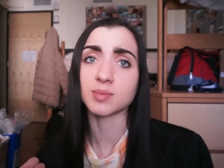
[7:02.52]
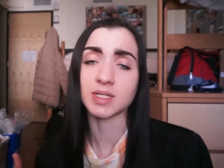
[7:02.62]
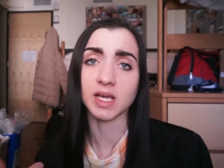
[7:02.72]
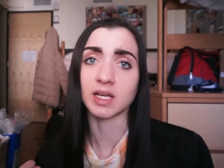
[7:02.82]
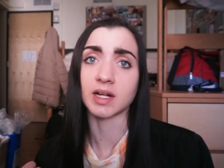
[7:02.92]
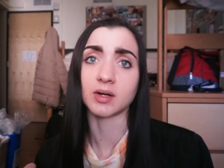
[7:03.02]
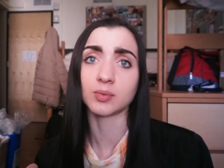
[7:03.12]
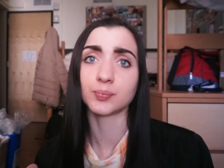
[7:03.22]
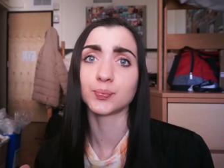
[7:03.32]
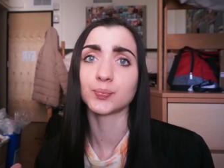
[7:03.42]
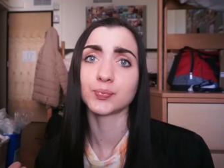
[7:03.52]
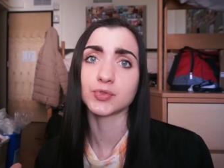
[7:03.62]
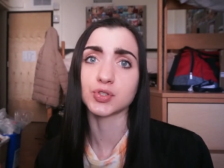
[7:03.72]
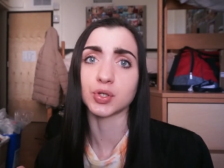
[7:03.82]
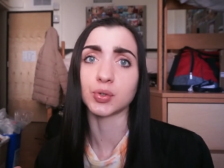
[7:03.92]
to be taken out,
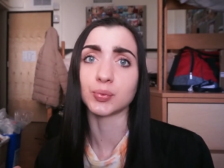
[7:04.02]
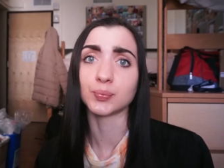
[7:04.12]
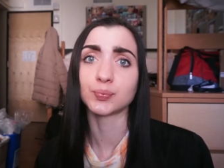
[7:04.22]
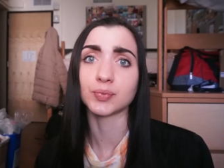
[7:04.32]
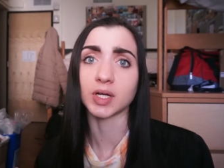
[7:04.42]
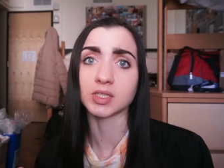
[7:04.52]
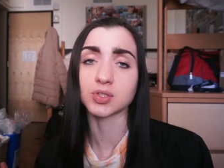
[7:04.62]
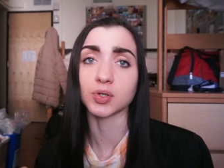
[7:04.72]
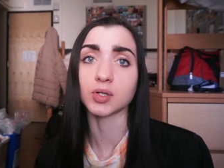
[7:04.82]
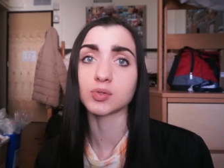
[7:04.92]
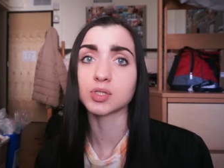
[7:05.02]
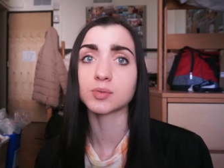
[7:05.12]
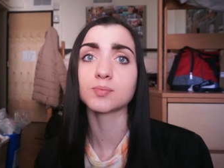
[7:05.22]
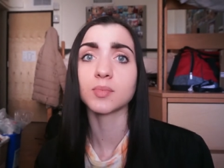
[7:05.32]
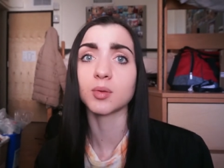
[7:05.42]
so that's gross.
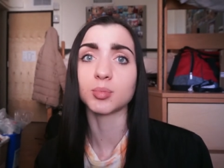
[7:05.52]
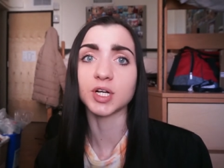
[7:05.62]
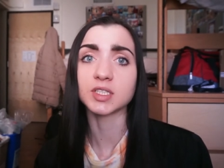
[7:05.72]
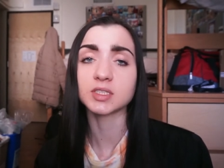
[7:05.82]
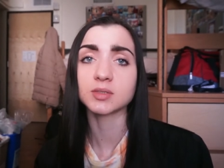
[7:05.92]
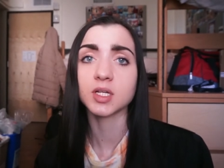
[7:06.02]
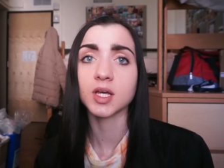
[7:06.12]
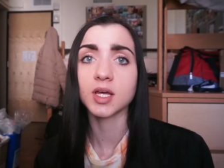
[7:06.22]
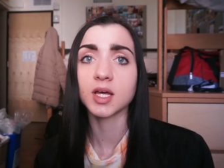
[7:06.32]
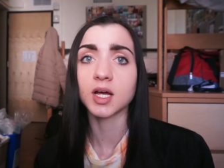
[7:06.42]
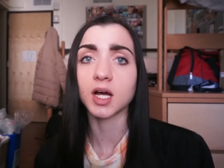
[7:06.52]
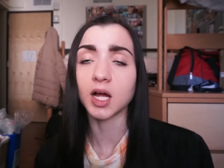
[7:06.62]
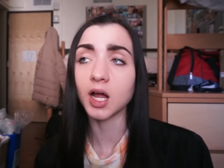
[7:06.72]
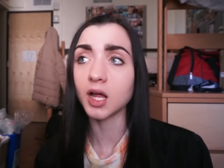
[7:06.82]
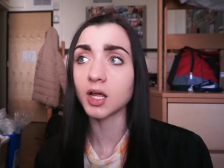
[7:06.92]
But
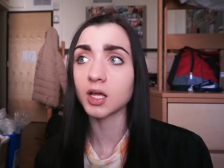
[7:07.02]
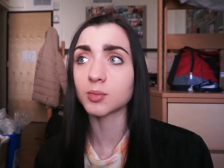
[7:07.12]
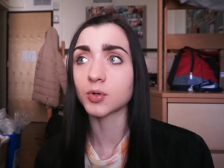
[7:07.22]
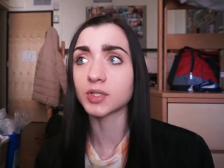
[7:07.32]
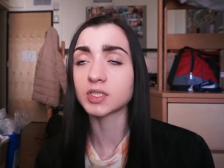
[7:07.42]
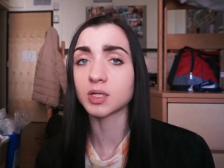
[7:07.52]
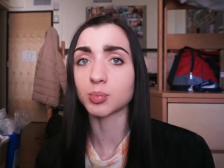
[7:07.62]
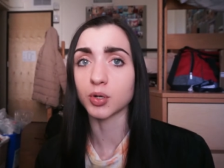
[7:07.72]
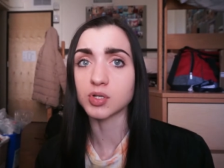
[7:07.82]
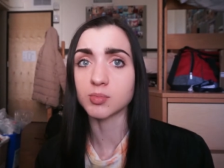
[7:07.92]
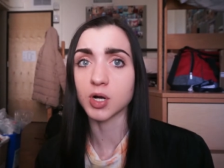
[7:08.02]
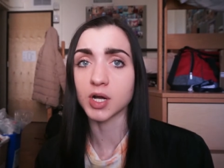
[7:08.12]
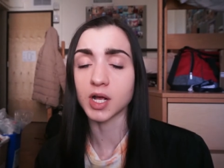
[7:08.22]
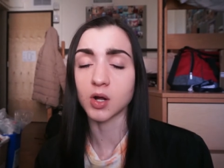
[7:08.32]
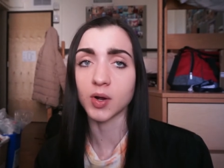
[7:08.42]
I am going to get a protein bar
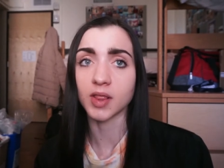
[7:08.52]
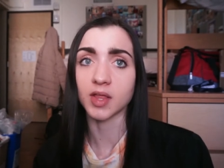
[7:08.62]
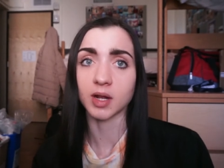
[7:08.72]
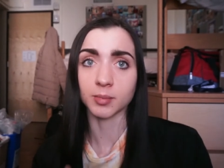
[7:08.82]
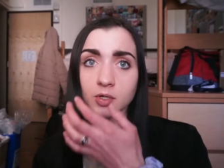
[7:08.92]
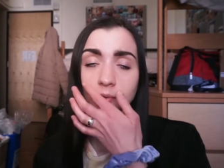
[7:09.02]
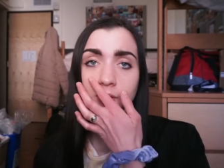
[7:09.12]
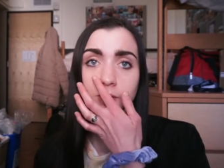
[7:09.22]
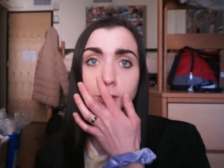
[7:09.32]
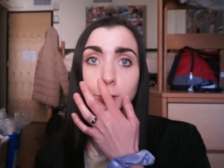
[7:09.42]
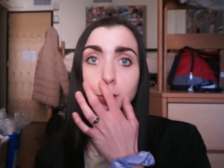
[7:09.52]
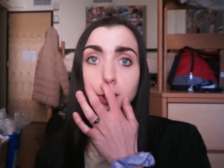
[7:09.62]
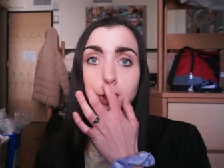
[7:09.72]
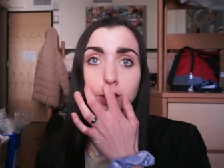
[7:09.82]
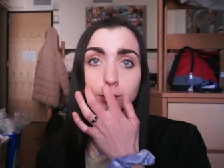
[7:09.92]
now, and then I'm going to
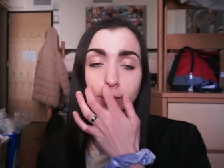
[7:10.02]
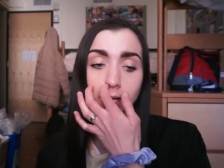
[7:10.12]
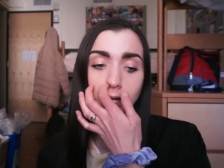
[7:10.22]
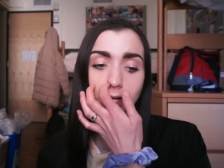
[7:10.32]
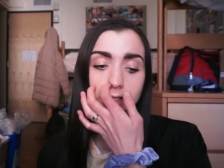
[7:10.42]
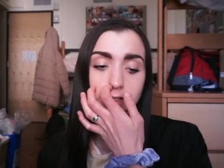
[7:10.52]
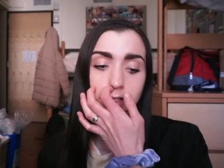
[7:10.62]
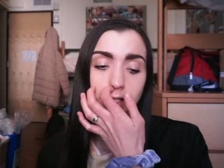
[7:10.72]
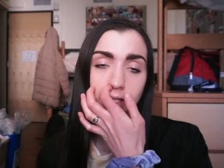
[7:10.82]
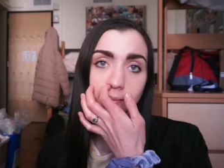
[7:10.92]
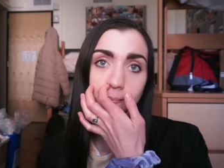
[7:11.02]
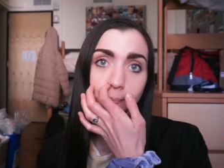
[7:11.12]
work on my essay.